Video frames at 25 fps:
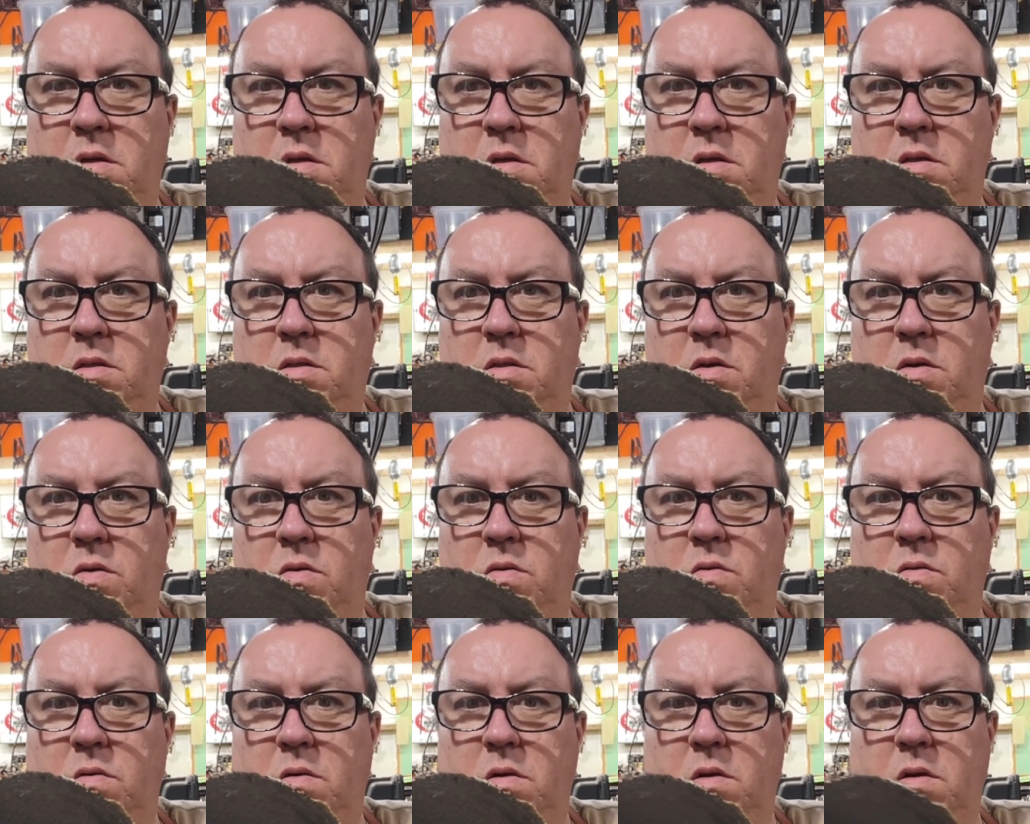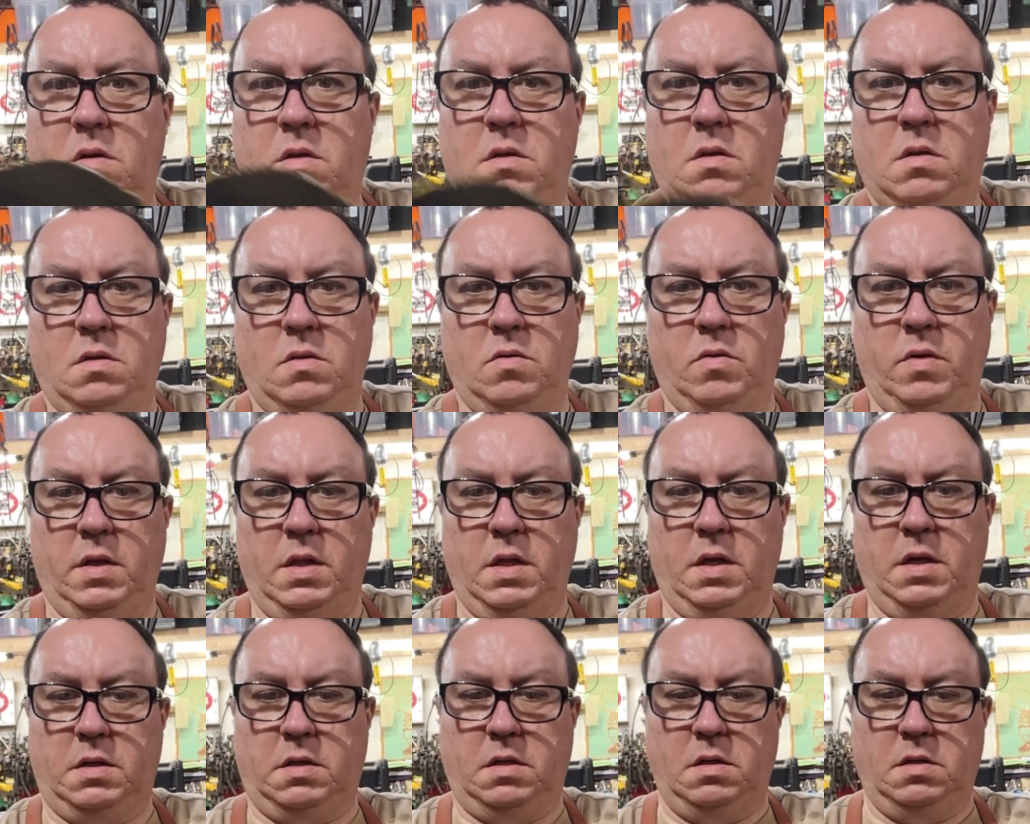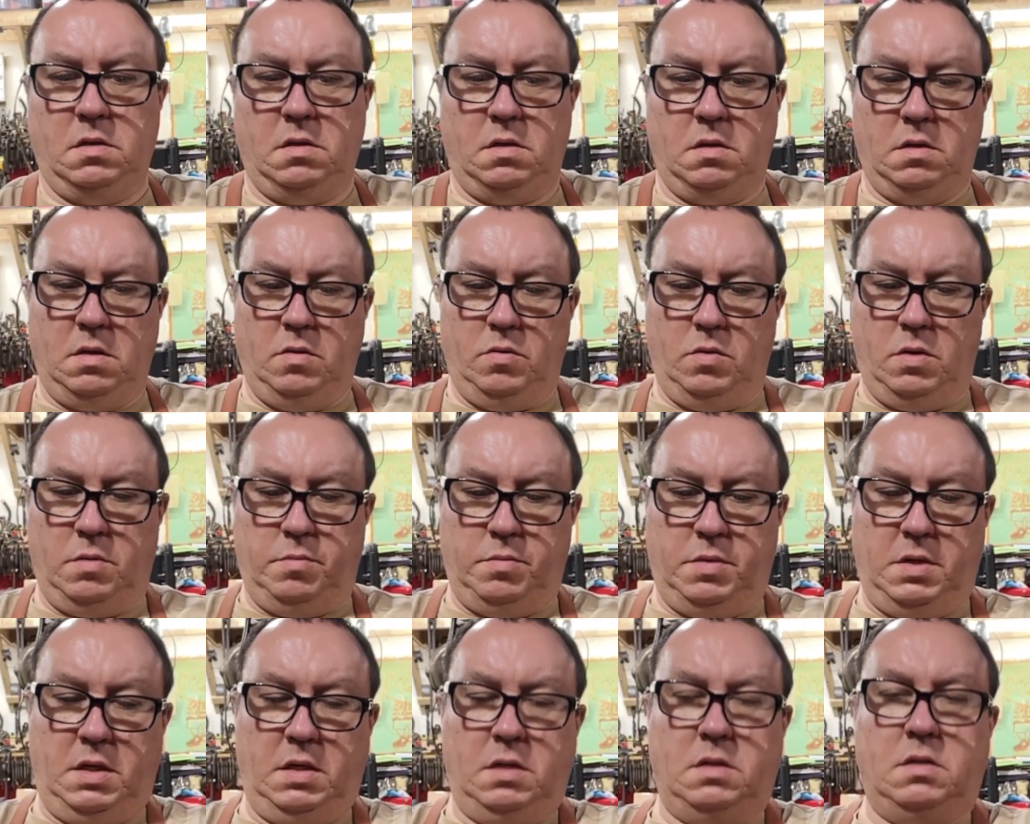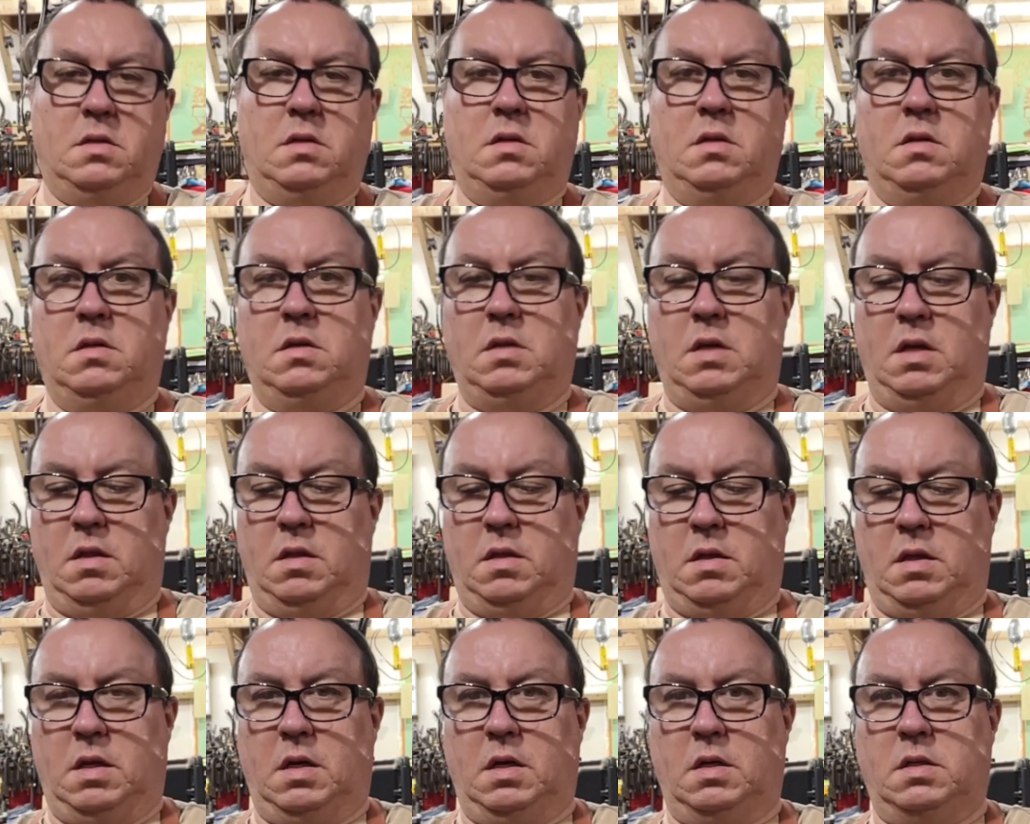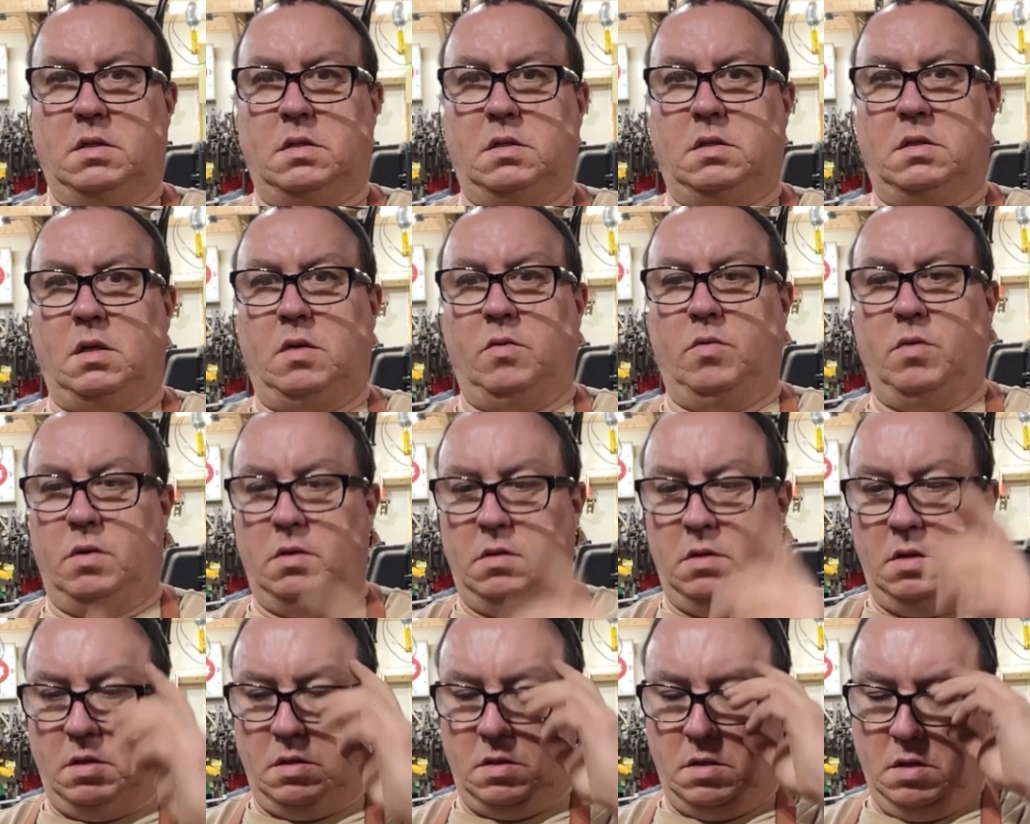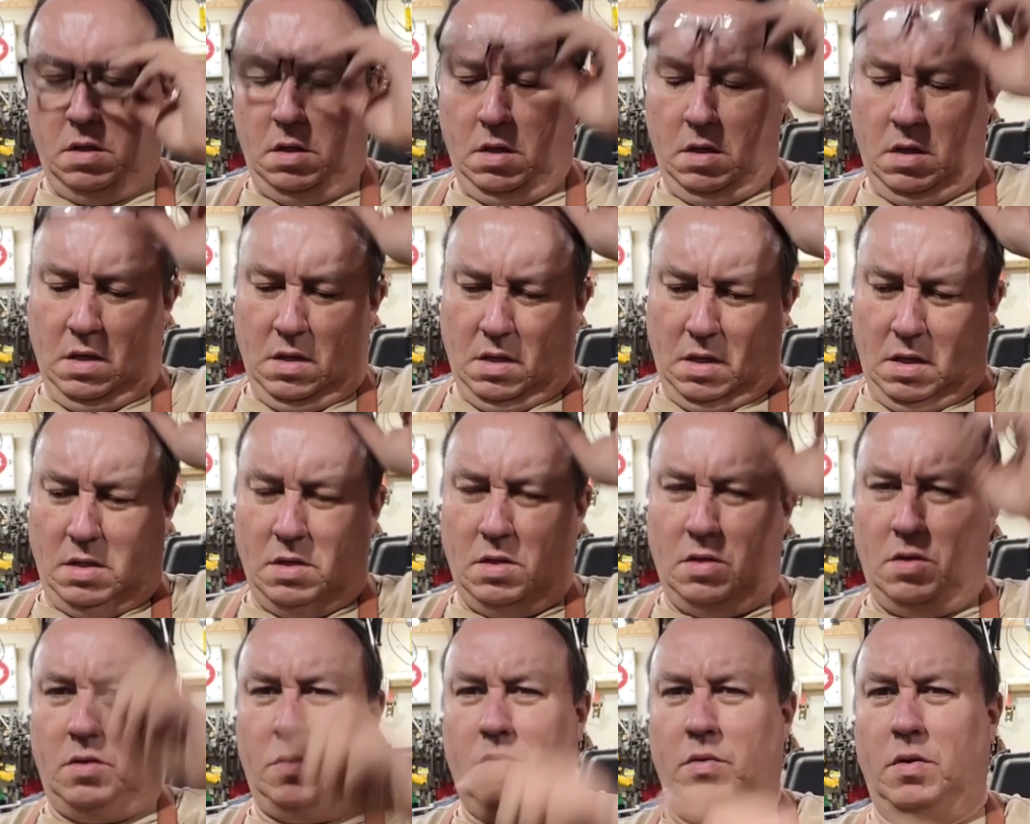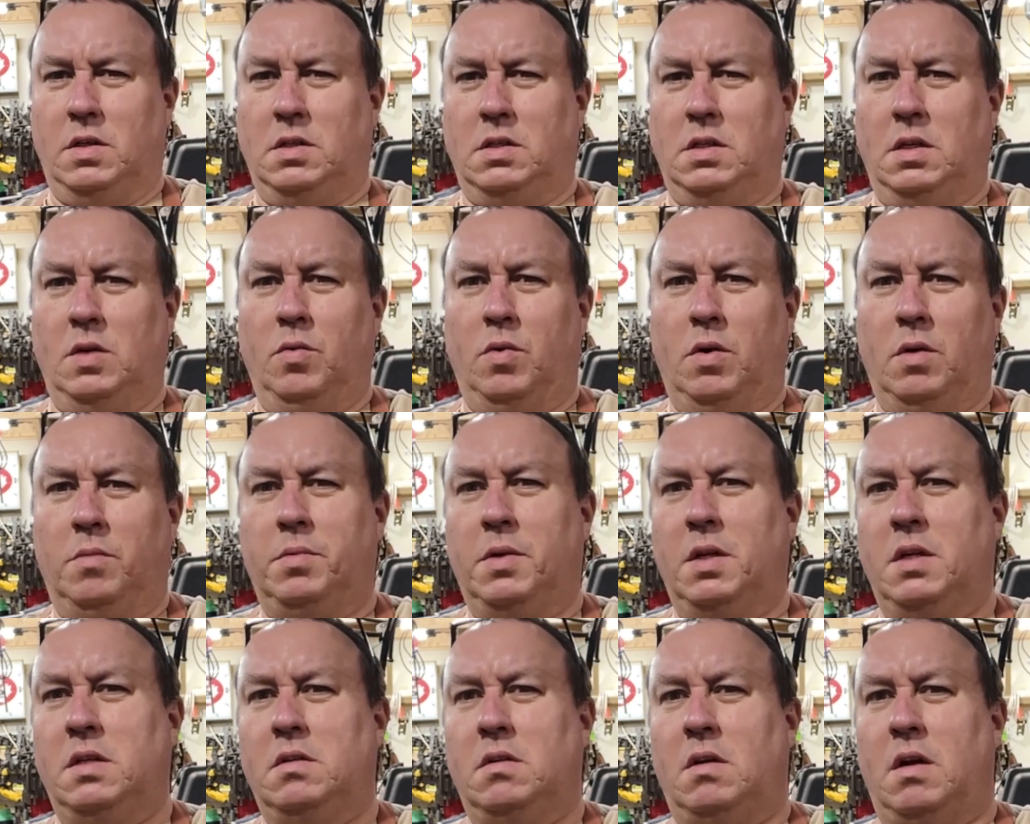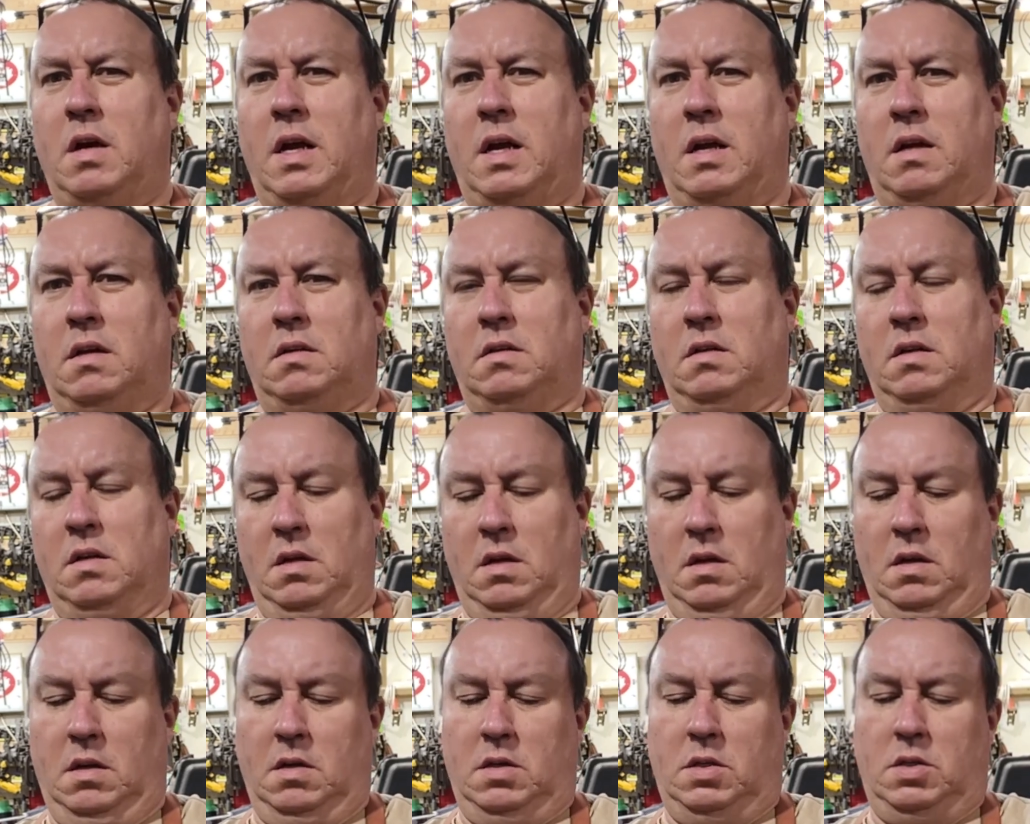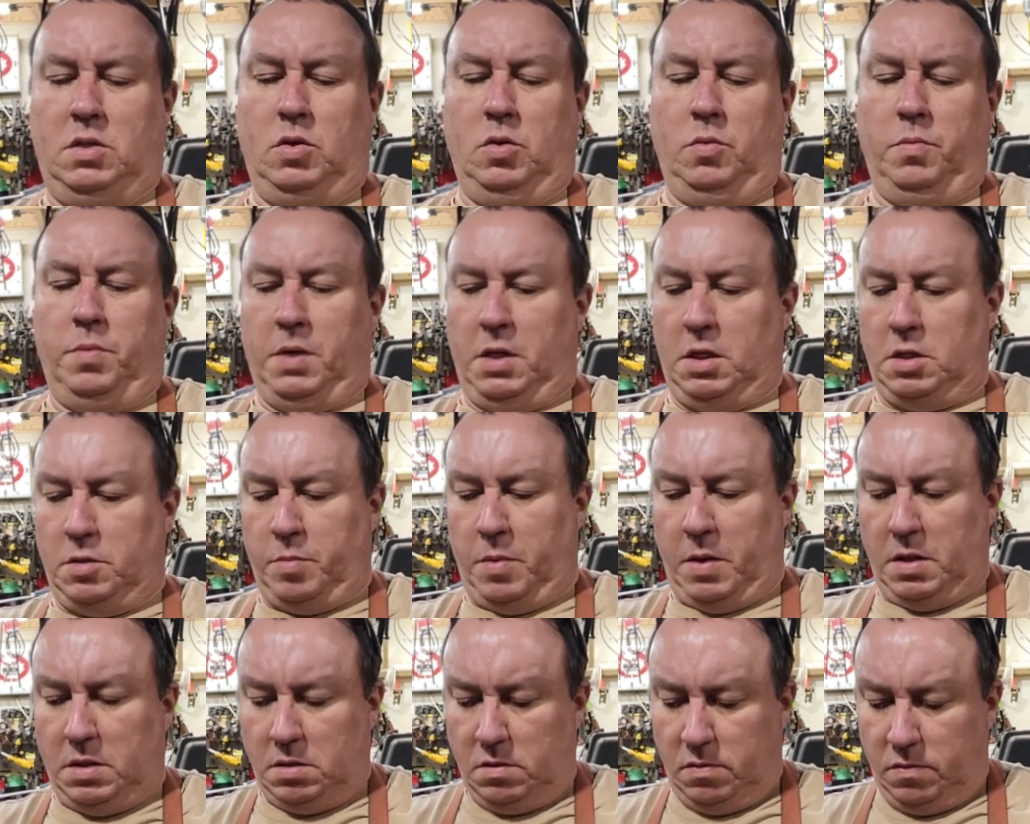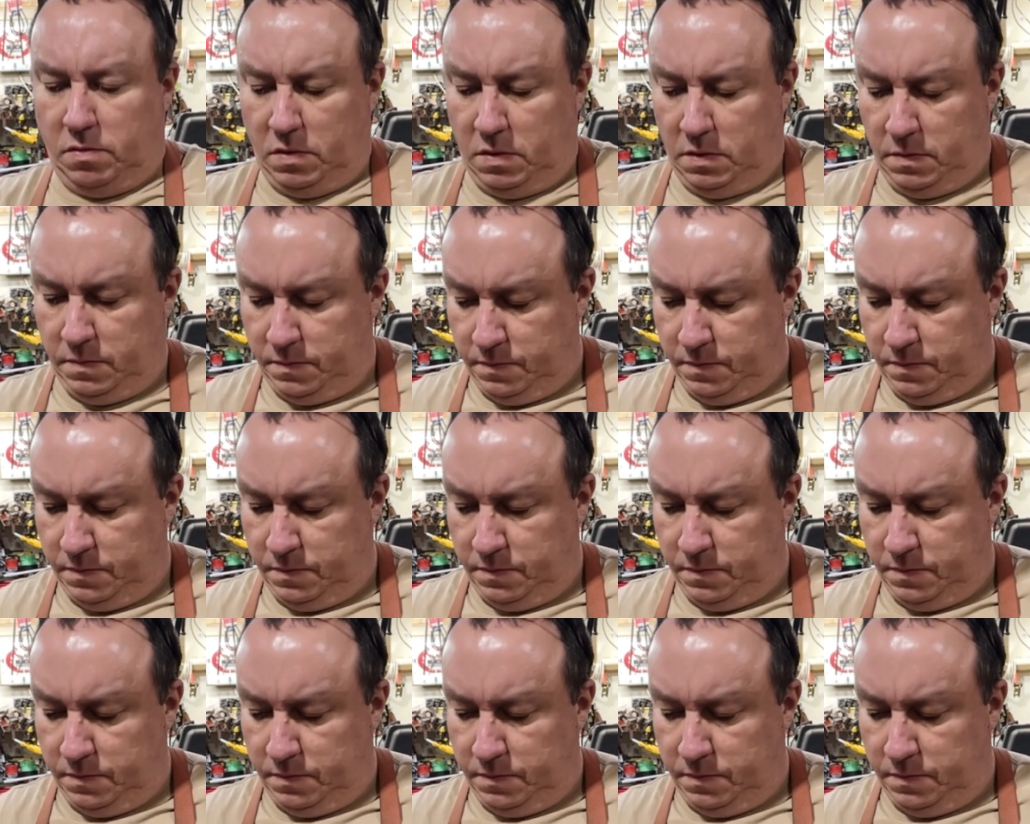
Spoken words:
So, do I like these little Dewalt blades? The other thing is Dewalt, these little 3-inch Dewalt blades are stupid expensive.